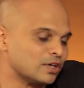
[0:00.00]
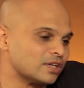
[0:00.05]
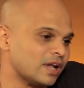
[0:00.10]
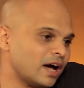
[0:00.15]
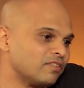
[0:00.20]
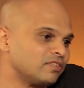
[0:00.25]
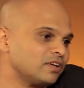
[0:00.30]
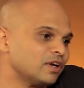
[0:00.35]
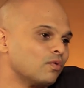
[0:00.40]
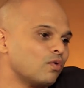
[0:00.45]

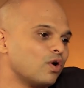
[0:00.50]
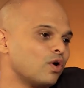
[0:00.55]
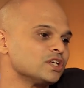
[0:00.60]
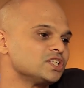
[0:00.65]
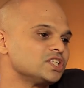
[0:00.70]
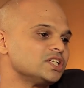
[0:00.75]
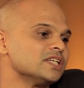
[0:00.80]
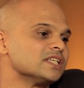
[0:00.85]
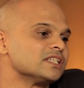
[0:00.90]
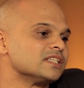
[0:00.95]
because after
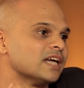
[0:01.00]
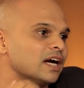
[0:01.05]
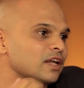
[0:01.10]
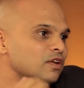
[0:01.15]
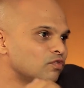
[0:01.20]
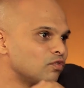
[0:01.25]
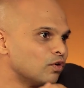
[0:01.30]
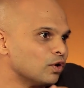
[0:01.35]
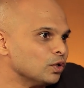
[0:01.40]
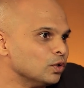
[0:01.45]
what she's
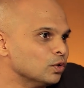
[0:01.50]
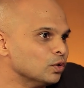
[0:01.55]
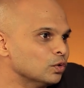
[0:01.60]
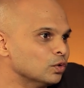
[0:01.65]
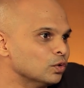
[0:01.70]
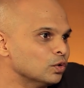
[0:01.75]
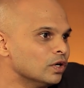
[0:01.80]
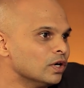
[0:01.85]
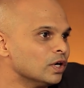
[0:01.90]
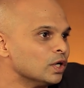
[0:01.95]
done for
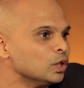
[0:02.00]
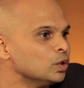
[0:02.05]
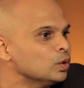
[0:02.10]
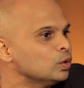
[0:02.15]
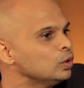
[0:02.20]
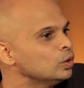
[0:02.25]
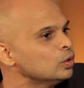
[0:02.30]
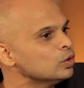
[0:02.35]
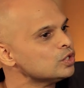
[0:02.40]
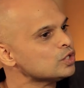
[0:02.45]
you,
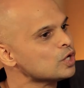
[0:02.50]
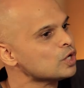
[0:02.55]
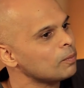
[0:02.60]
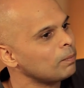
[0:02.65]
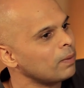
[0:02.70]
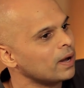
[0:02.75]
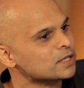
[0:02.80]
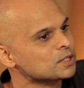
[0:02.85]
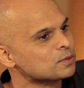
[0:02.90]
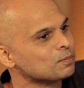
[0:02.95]
you lose
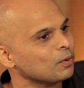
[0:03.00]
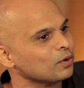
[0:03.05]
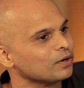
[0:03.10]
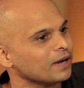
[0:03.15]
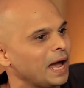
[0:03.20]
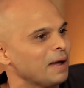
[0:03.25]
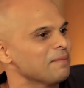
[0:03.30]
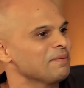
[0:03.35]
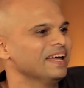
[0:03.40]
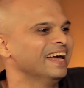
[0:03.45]
your
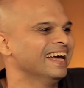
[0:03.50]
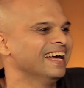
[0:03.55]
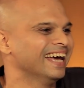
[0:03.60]
passport. I